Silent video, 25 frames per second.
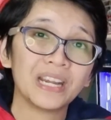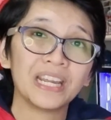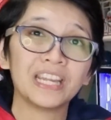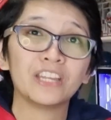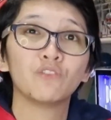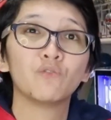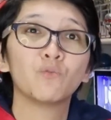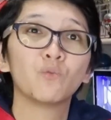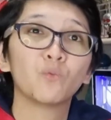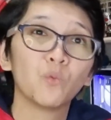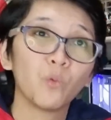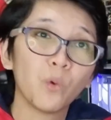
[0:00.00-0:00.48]

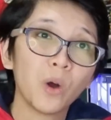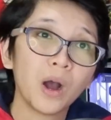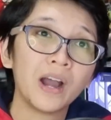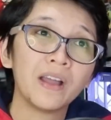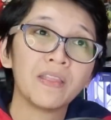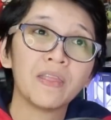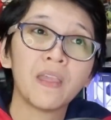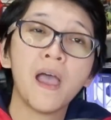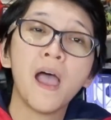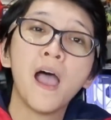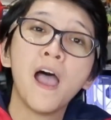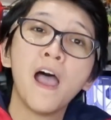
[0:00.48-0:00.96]
in
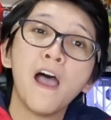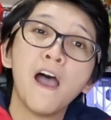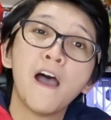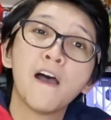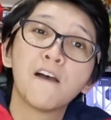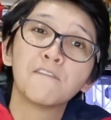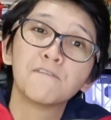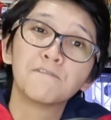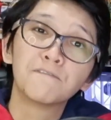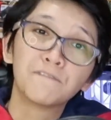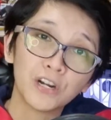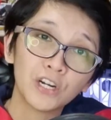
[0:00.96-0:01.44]
one
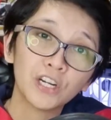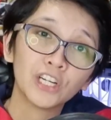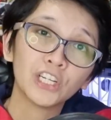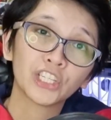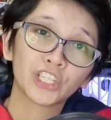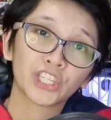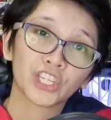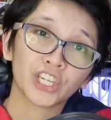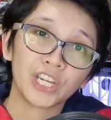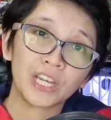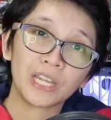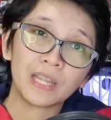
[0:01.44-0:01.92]

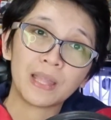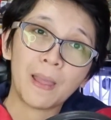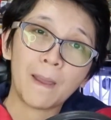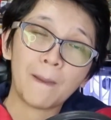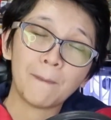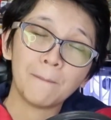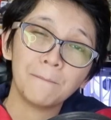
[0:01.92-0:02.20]
version.